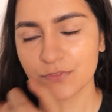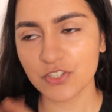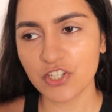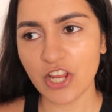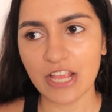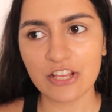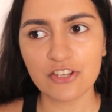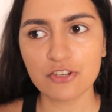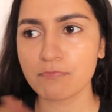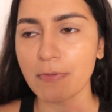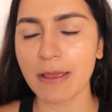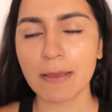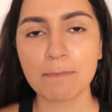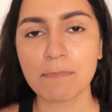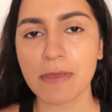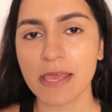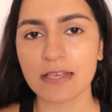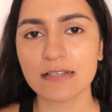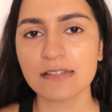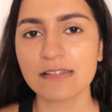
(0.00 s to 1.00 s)
change my
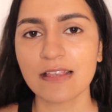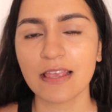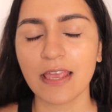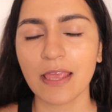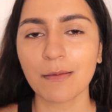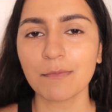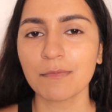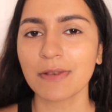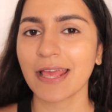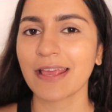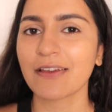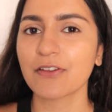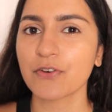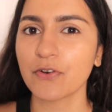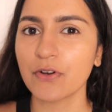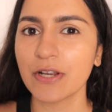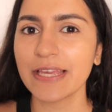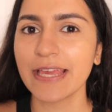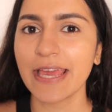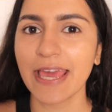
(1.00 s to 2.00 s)
base game, like
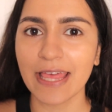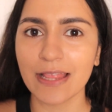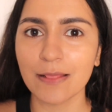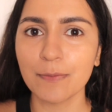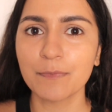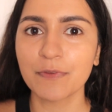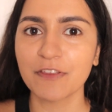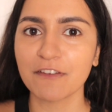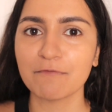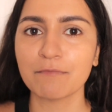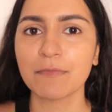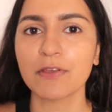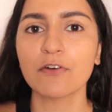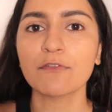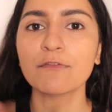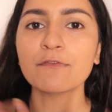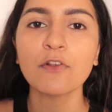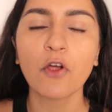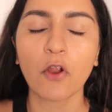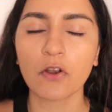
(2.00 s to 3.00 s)
really help give me
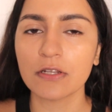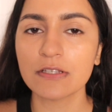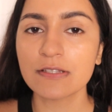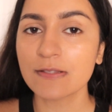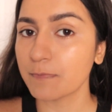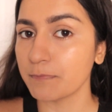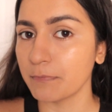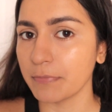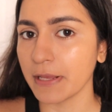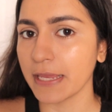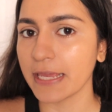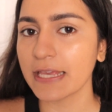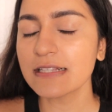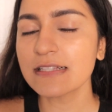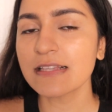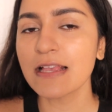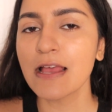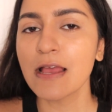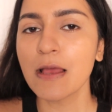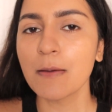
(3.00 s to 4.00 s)
a flawless
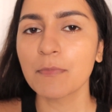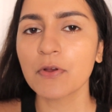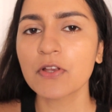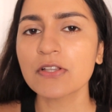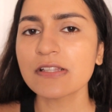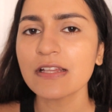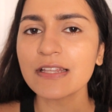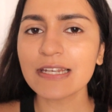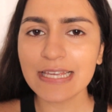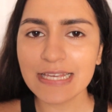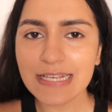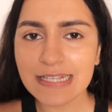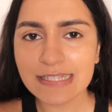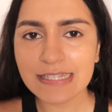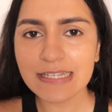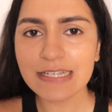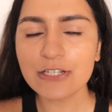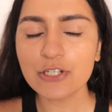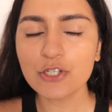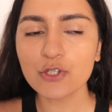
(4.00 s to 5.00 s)
base because they're
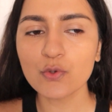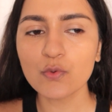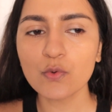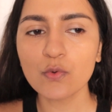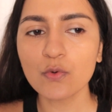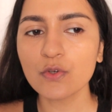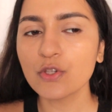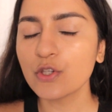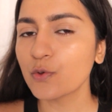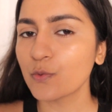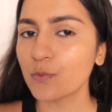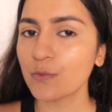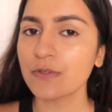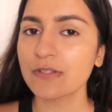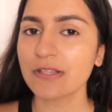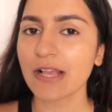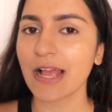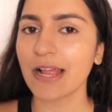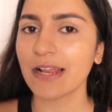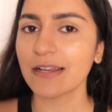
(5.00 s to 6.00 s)
easy to
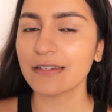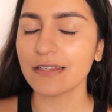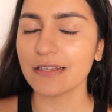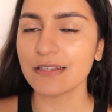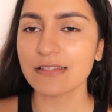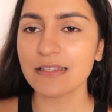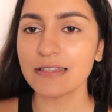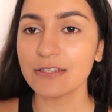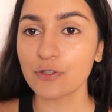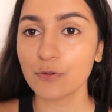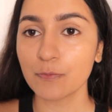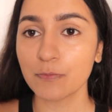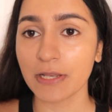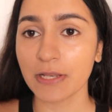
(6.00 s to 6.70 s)
use and easy to